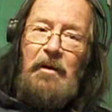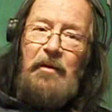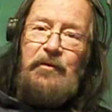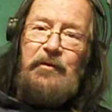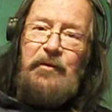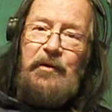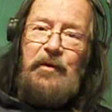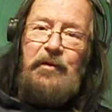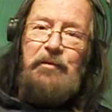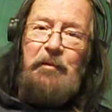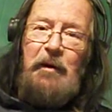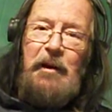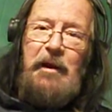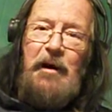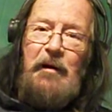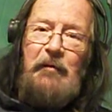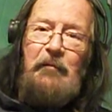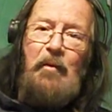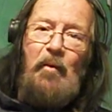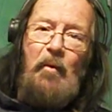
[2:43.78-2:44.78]
she has
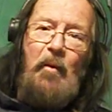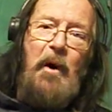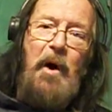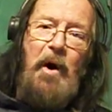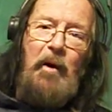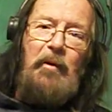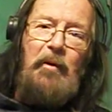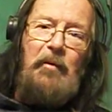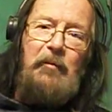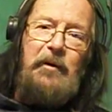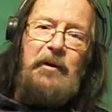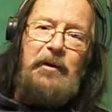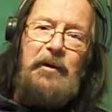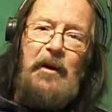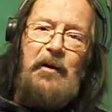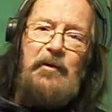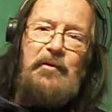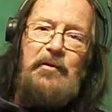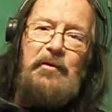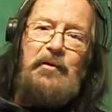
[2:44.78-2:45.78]
become a welcome
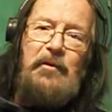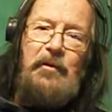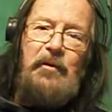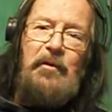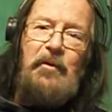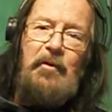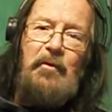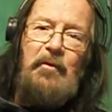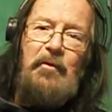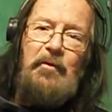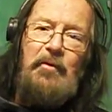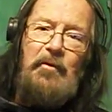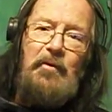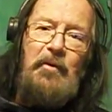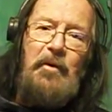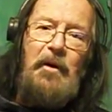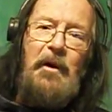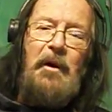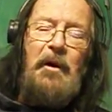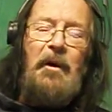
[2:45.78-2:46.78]
addition to the
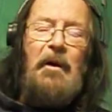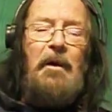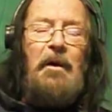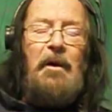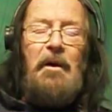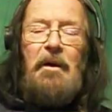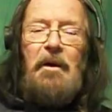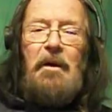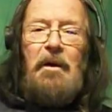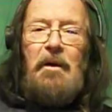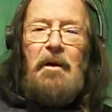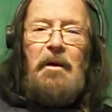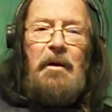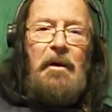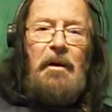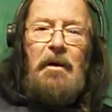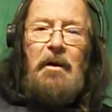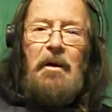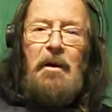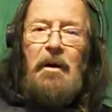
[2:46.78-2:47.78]
crew.
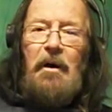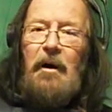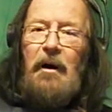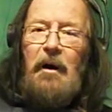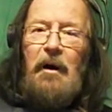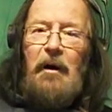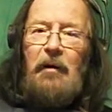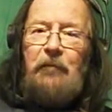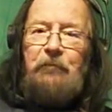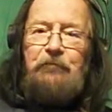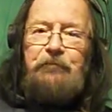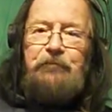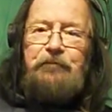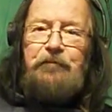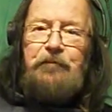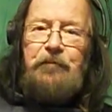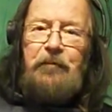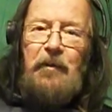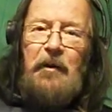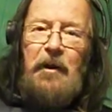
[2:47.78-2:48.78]
Um,
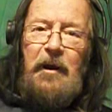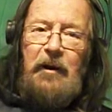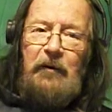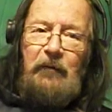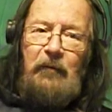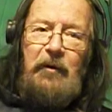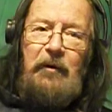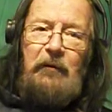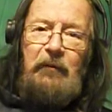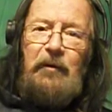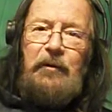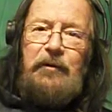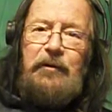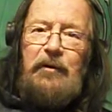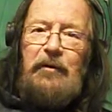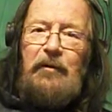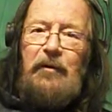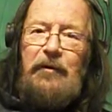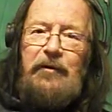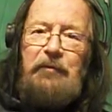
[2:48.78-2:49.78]
and we will
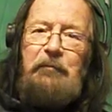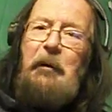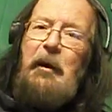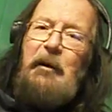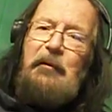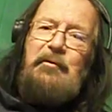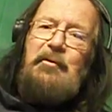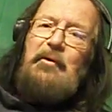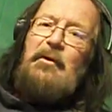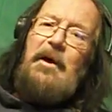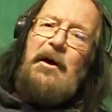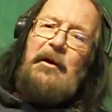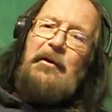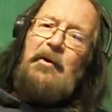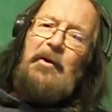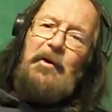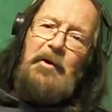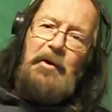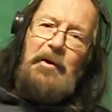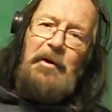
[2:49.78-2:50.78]
do a special
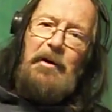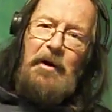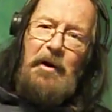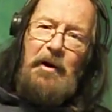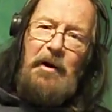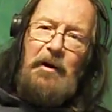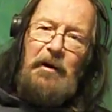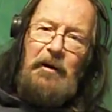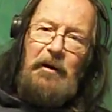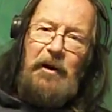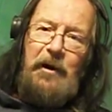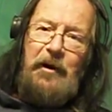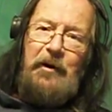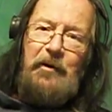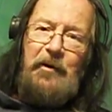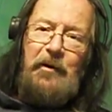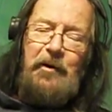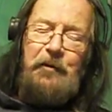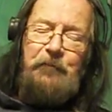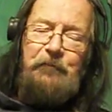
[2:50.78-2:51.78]
on her
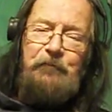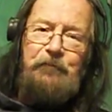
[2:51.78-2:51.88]
later.